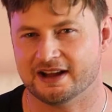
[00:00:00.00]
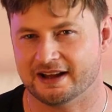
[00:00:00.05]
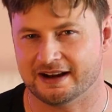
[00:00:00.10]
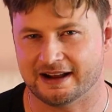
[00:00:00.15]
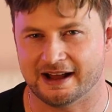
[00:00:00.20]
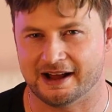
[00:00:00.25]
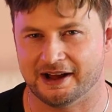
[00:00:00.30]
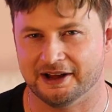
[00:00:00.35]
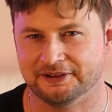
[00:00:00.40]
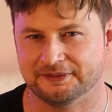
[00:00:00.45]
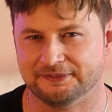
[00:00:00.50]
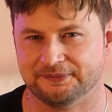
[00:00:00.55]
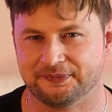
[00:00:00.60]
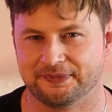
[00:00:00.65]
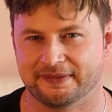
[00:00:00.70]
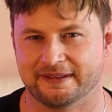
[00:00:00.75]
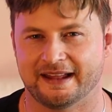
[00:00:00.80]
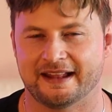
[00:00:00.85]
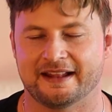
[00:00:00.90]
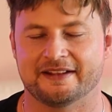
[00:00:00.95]
cut out.
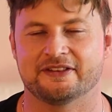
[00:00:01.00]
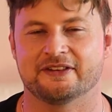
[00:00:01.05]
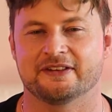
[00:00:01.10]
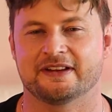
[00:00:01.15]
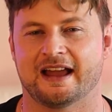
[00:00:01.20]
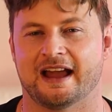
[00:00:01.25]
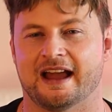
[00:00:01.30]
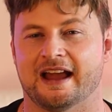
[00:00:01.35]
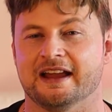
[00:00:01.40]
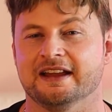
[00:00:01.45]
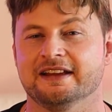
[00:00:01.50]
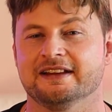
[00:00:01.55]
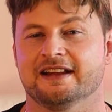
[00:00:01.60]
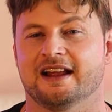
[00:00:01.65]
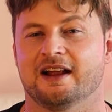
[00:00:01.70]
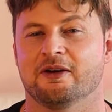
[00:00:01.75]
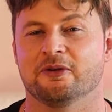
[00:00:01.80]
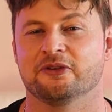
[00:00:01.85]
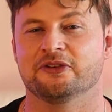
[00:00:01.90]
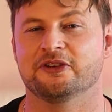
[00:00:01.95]
That's
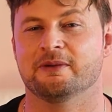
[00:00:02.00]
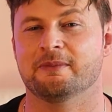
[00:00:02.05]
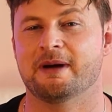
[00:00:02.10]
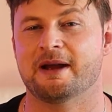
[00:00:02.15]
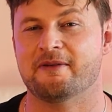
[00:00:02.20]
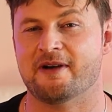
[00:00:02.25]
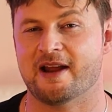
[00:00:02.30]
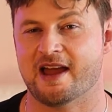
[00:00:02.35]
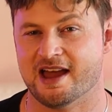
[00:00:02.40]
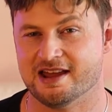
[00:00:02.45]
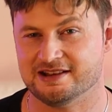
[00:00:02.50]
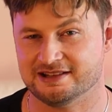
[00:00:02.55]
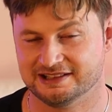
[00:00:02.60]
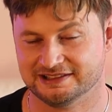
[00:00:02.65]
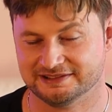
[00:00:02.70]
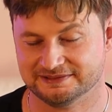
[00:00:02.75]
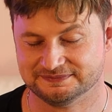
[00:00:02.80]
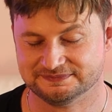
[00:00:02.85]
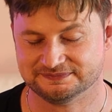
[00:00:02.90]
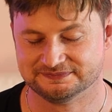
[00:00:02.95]
okay. I will stop my
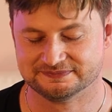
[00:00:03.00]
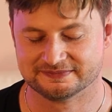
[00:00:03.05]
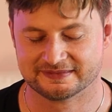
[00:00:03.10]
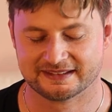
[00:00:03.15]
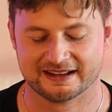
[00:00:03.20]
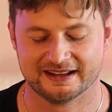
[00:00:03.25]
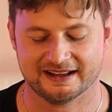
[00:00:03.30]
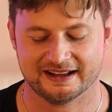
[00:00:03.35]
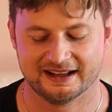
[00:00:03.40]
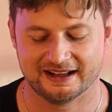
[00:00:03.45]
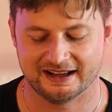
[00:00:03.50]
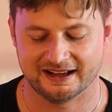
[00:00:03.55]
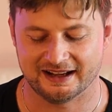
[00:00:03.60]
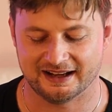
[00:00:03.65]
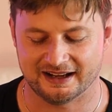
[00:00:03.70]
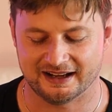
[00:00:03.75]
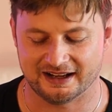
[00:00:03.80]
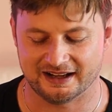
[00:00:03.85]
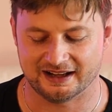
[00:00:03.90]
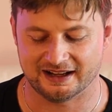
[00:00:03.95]
rant.
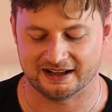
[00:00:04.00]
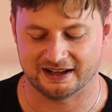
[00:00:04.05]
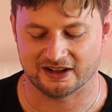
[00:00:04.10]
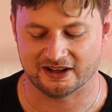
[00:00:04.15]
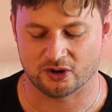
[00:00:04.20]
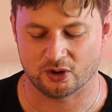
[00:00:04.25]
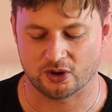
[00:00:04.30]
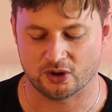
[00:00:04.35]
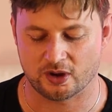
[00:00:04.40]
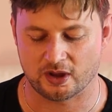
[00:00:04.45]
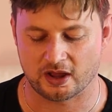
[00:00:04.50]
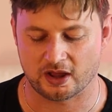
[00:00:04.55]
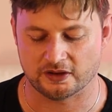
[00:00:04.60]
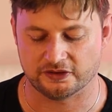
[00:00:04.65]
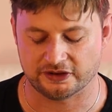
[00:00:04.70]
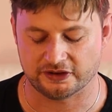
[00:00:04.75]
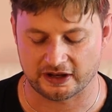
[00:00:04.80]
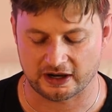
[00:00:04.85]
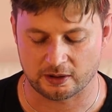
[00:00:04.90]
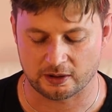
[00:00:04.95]

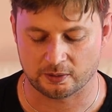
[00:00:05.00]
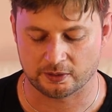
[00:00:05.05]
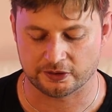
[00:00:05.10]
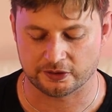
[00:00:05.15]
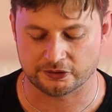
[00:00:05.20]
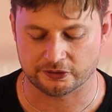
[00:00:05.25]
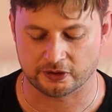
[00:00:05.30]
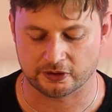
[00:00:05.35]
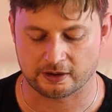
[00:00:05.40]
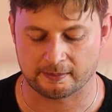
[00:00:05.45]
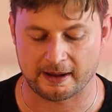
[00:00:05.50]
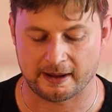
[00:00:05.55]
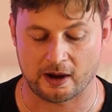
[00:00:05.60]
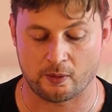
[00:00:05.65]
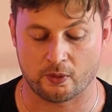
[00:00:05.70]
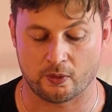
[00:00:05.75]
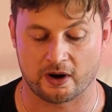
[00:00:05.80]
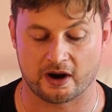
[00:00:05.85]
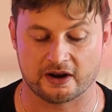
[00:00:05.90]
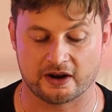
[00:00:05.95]
Instead, I want to talk
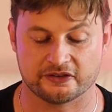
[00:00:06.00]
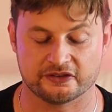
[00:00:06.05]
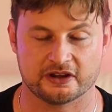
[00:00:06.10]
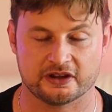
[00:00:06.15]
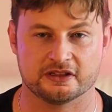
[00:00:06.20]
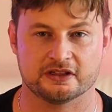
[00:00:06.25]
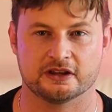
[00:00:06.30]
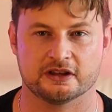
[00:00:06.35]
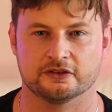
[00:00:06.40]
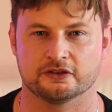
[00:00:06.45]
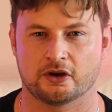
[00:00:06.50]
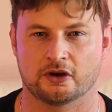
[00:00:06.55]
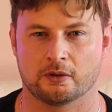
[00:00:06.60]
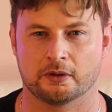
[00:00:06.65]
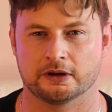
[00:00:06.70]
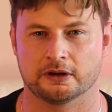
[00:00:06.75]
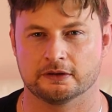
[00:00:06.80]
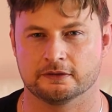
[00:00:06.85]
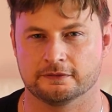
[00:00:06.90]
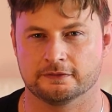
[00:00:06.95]
about where I see things
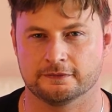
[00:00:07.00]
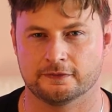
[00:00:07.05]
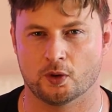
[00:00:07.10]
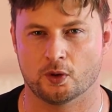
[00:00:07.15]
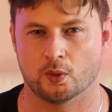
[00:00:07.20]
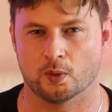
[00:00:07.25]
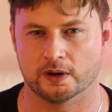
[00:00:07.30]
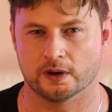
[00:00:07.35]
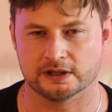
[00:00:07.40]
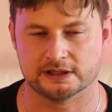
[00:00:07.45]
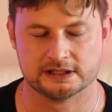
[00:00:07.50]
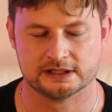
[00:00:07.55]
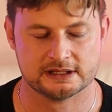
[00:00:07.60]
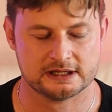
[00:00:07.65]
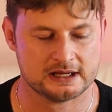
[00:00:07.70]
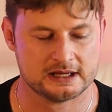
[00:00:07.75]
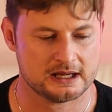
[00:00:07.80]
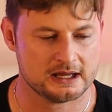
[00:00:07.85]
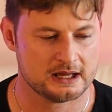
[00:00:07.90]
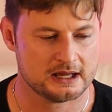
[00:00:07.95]
going forward.
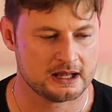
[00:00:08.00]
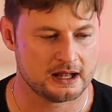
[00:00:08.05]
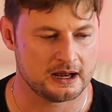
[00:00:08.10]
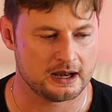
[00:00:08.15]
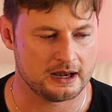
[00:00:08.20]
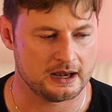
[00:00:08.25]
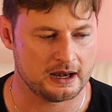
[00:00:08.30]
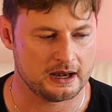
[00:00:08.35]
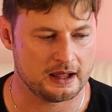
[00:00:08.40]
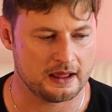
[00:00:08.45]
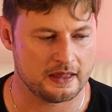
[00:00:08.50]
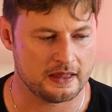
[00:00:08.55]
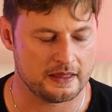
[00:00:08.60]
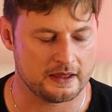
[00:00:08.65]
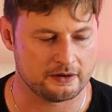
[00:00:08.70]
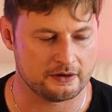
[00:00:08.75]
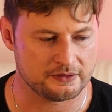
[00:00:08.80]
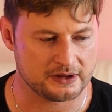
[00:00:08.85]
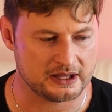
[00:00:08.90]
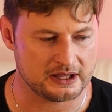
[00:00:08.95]

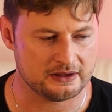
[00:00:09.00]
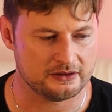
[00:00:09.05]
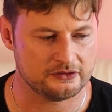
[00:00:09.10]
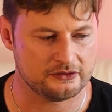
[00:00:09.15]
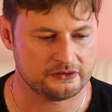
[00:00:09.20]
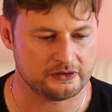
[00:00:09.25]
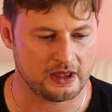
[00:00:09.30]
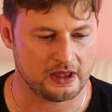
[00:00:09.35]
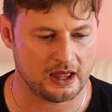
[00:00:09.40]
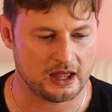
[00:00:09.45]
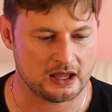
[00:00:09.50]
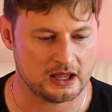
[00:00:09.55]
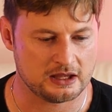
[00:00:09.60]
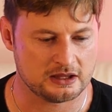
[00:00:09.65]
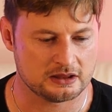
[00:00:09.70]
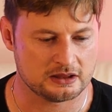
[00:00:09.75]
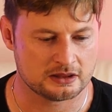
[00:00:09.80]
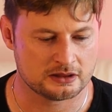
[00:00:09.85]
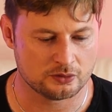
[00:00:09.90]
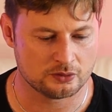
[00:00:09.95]
There is
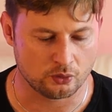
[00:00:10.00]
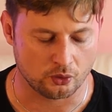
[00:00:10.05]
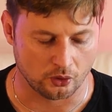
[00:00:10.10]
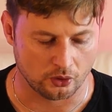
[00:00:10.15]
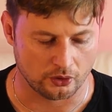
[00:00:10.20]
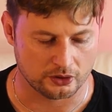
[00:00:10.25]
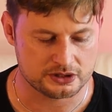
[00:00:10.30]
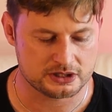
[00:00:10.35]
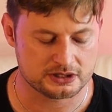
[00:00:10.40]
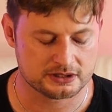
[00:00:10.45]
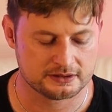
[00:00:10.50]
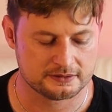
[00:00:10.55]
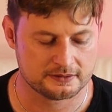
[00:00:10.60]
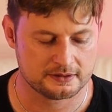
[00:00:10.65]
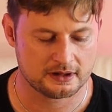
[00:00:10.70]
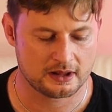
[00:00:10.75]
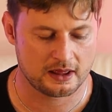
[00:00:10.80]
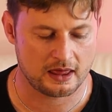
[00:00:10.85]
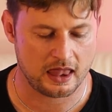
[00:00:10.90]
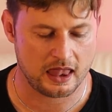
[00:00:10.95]
a thought
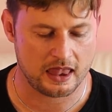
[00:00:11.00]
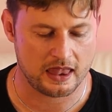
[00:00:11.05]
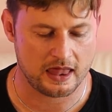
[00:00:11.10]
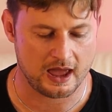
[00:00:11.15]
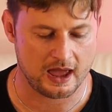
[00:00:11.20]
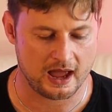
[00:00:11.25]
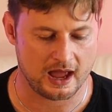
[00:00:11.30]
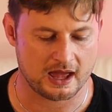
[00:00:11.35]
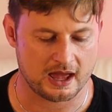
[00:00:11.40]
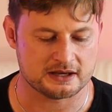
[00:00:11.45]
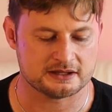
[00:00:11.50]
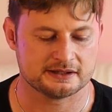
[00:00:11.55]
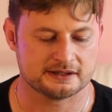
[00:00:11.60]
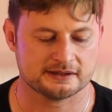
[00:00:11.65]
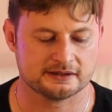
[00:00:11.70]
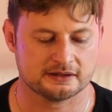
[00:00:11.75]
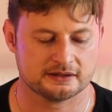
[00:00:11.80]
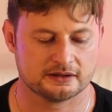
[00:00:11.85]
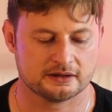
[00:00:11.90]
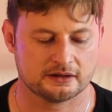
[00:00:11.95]
that